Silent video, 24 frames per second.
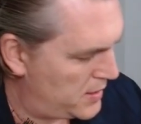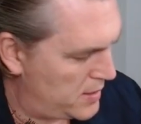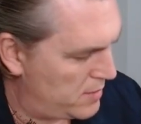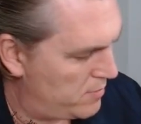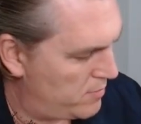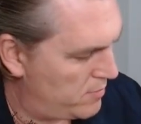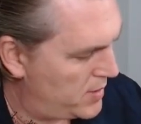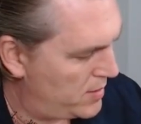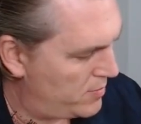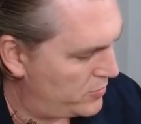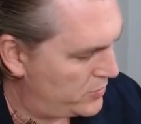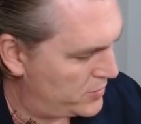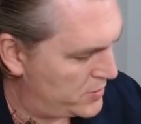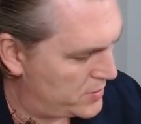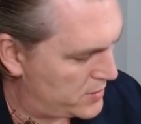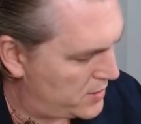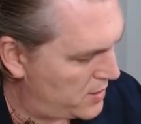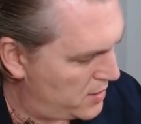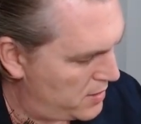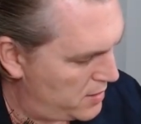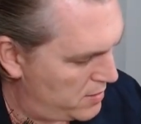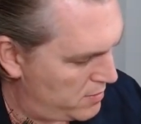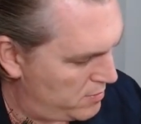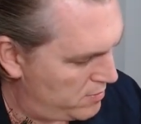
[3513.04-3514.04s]
And we'll just
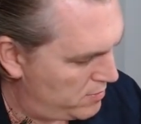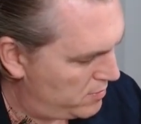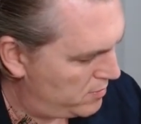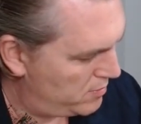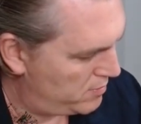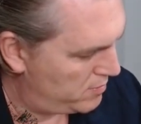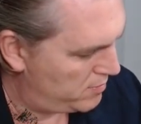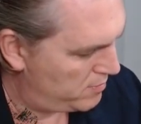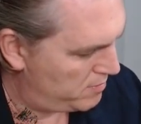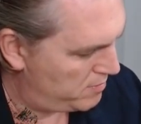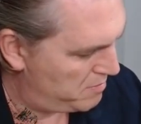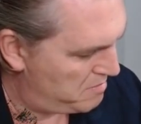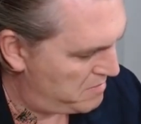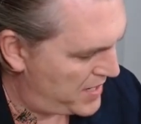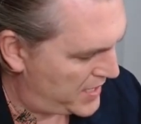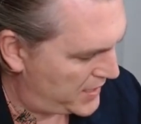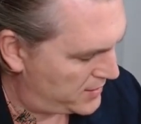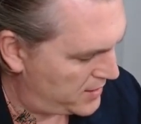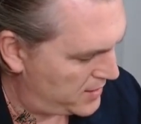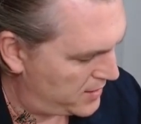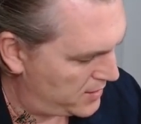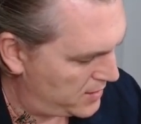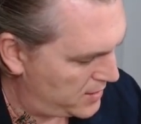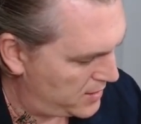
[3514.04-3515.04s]
go back
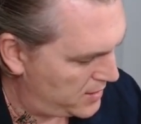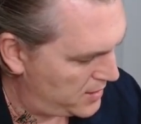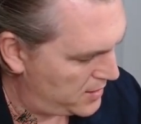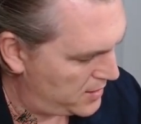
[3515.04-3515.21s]
down here